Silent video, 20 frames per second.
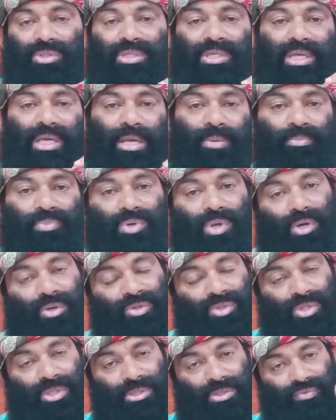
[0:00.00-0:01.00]
deep
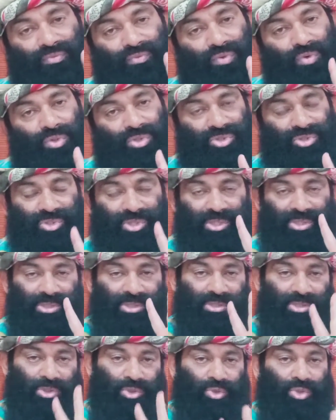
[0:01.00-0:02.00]
down, these four
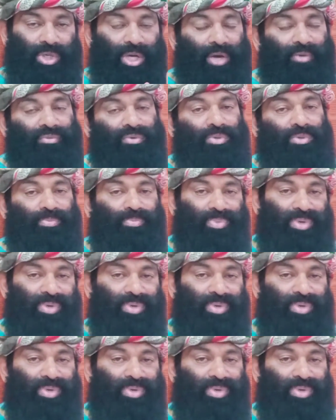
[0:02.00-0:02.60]
stages you have to